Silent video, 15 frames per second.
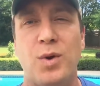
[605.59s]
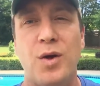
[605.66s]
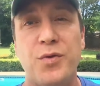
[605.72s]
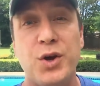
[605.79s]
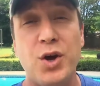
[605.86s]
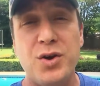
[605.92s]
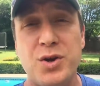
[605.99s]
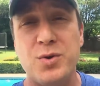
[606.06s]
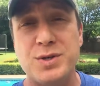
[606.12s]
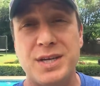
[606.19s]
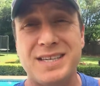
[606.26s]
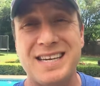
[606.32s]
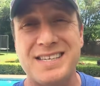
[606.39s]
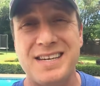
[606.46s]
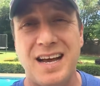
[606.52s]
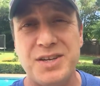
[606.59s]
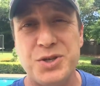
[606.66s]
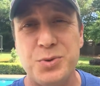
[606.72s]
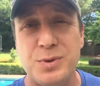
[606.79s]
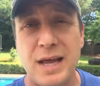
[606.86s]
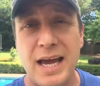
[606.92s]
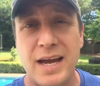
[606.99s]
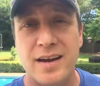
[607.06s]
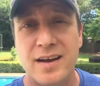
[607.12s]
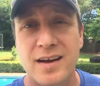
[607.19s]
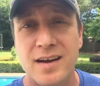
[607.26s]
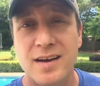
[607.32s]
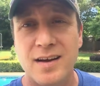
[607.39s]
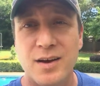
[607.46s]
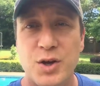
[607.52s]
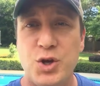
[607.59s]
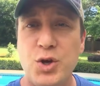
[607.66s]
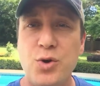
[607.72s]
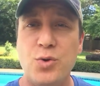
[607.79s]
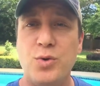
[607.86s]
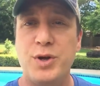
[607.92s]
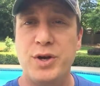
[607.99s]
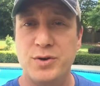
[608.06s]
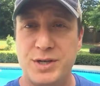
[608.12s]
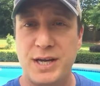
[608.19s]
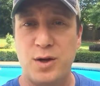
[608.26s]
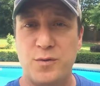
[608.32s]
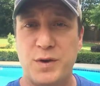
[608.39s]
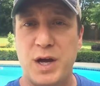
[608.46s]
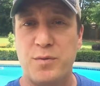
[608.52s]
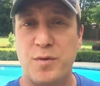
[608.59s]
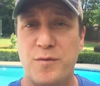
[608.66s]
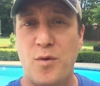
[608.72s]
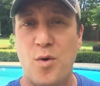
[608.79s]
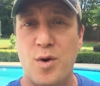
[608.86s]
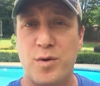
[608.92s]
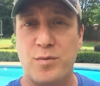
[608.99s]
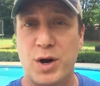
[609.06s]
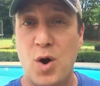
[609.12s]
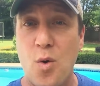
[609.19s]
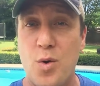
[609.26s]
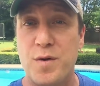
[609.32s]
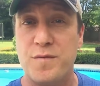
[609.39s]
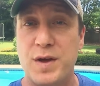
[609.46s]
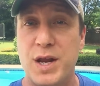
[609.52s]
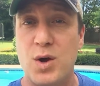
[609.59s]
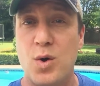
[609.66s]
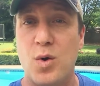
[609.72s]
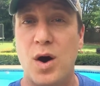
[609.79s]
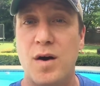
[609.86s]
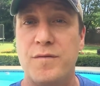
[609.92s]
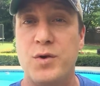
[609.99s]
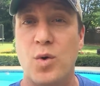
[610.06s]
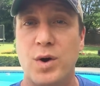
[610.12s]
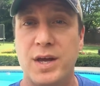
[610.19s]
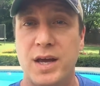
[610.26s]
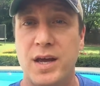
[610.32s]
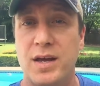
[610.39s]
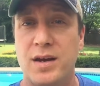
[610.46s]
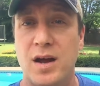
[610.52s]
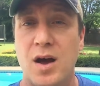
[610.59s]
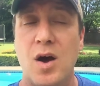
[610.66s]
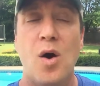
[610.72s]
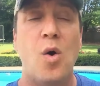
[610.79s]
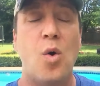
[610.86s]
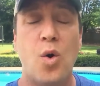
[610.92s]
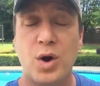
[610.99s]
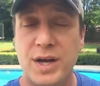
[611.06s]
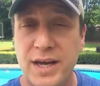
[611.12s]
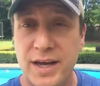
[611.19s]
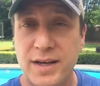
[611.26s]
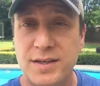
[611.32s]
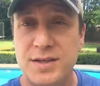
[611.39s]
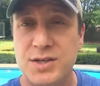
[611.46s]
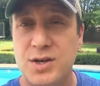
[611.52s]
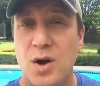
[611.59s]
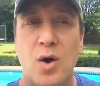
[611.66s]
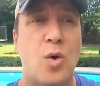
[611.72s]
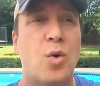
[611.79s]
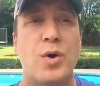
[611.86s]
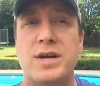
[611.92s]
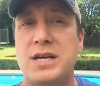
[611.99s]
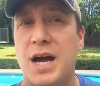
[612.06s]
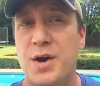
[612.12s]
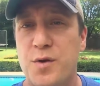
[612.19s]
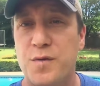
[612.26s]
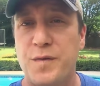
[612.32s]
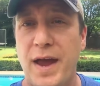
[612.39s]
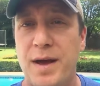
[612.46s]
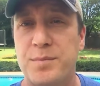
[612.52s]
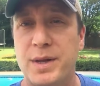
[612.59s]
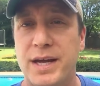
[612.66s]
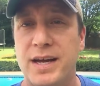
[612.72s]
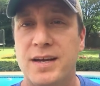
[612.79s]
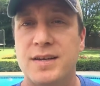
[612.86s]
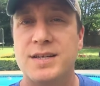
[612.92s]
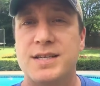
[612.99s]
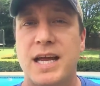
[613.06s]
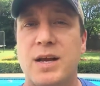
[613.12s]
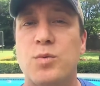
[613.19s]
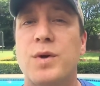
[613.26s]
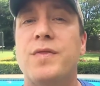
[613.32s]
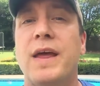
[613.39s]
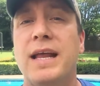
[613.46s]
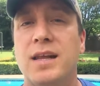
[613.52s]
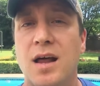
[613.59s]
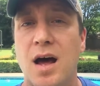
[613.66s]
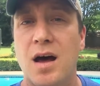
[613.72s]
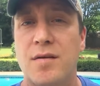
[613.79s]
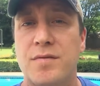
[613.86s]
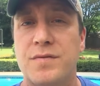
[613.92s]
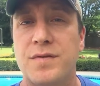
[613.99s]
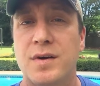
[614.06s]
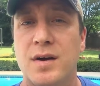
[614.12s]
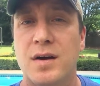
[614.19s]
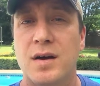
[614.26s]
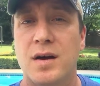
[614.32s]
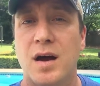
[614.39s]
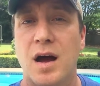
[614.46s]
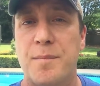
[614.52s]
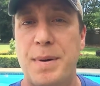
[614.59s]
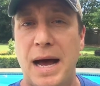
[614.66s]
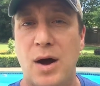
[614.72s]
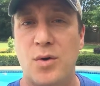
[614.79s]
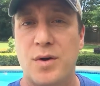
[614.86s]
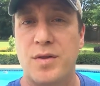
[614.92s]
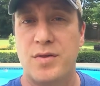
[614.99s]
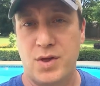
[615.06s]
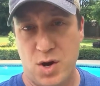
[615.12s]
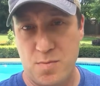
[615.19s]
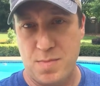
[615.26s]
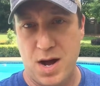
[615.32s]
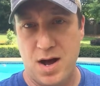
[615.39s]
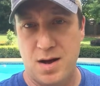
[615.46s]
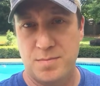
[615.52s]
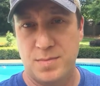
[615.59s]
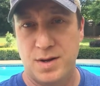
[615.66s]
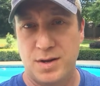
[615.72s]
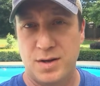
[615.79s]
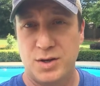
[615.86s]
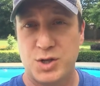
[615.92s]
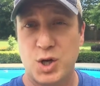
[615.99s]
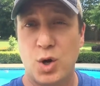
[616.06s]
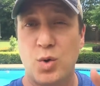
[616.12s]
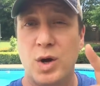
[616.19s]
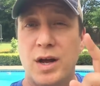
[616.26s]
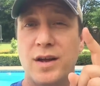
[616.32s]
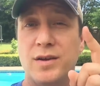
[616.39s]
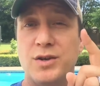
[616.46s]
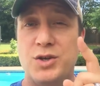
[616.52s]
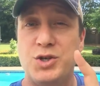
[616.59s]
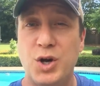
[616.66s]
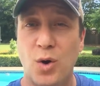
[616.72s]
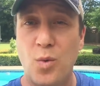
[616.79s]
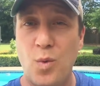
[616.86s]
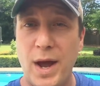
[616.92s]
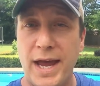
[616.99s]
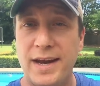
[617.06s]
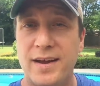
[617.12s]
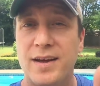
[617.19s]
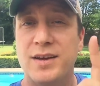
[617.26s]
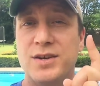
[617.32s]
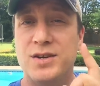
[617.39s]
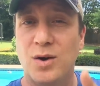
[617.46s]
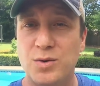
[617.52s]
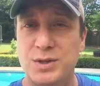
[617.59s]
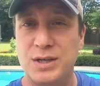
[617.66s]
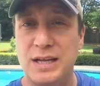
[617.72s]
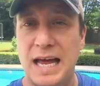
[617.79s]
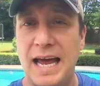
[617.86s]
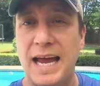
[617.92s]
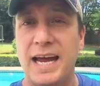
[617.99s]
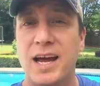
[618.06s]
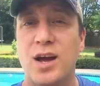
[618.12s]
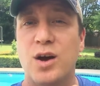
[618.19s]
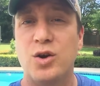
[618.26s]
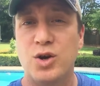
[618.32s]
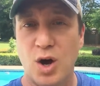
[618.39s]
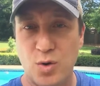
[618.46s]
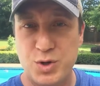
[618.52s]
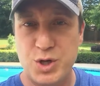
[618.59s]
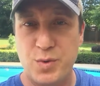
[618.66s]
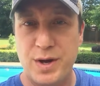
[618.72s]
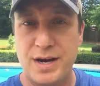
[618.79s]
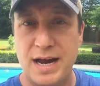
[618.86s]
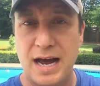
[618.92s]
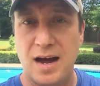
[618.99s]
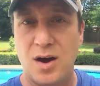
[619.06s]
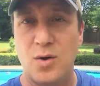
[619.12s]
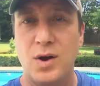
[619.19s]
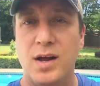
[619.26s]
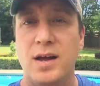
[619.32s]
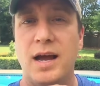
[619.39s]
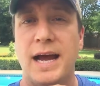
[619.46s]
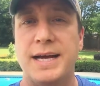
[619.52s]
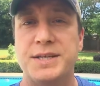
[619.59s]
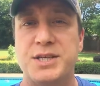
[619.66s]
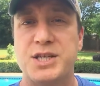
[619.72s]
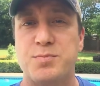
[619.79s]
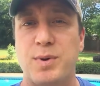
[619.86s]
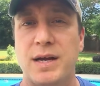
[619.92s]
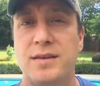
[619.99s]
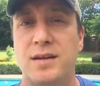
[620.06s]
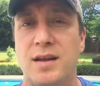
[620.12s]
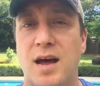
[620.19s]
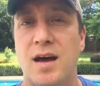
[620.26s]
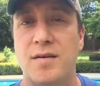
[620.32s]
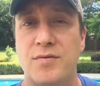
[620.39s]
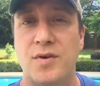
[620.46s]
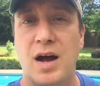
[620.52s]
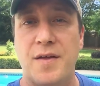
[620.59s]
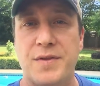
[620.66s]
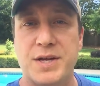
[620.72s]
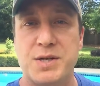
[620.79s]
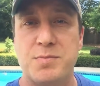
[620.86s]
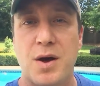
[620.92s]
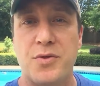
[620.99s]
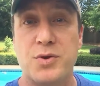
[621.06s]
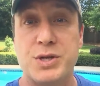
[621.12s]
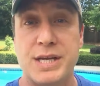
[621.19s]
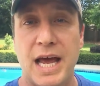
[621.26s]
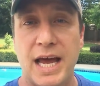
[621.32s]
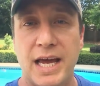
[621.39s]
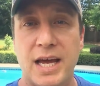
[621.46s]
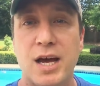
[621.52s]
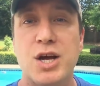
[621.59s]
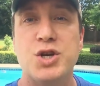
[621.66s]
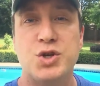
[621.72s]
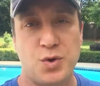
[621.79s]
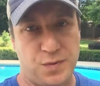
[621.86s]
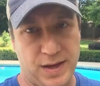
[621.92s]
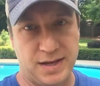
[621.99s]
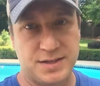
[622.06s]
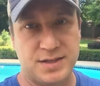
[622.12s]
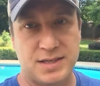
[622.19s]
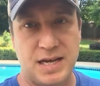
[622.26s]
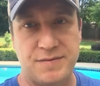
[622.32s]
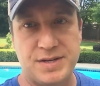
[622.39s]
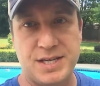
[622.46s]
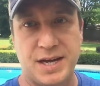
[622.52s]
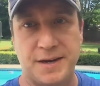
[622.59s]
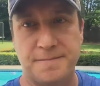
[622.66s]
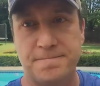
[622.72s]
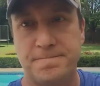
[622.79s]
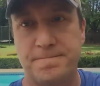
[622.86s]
Well, the good news is it's not too late. You yourself can record a video of your kid or kids or entire family saying what they love about their mom. So don't wait, don't delay, go do it now, and spread the love on this Mother's Day 2017.